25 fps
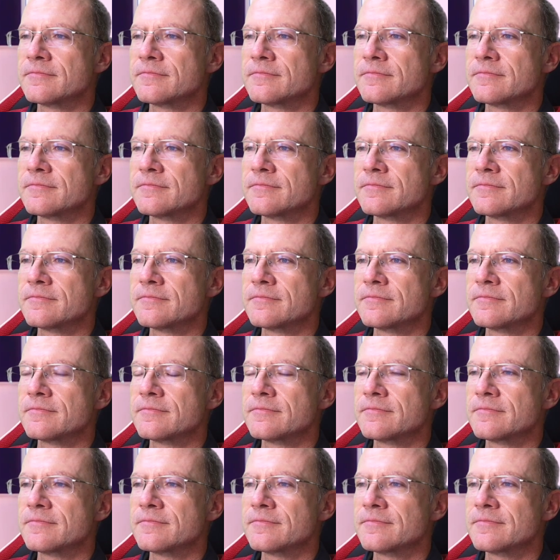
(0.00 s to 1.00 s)

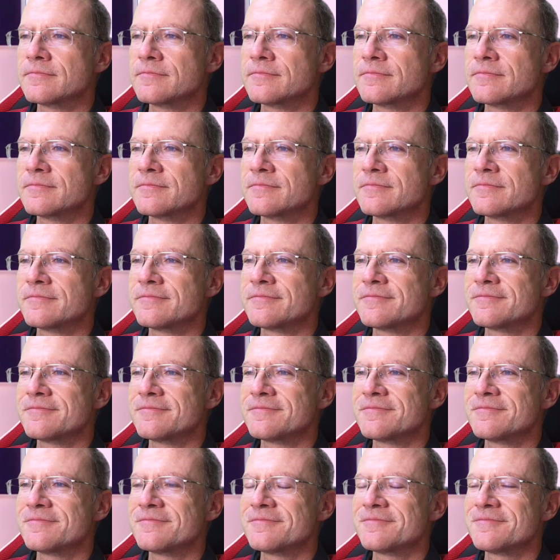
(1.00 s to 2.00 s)

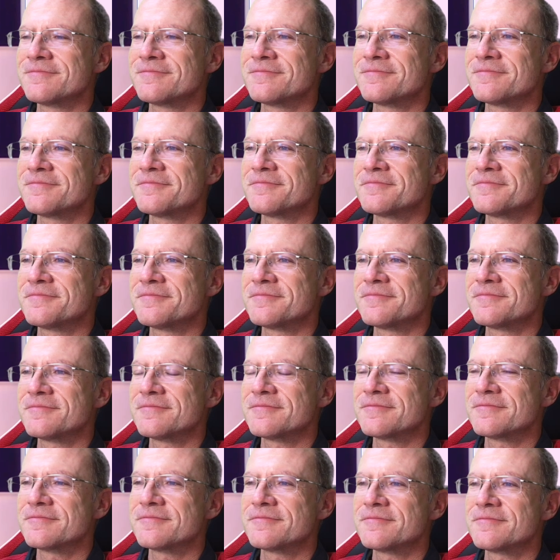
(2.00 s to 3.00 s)

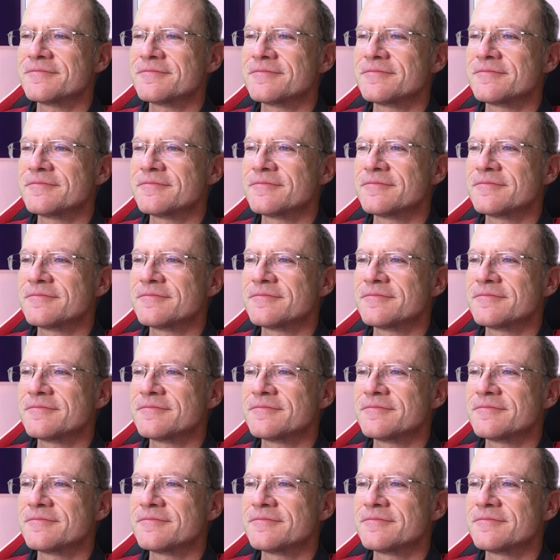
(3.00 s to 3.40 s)
(silent)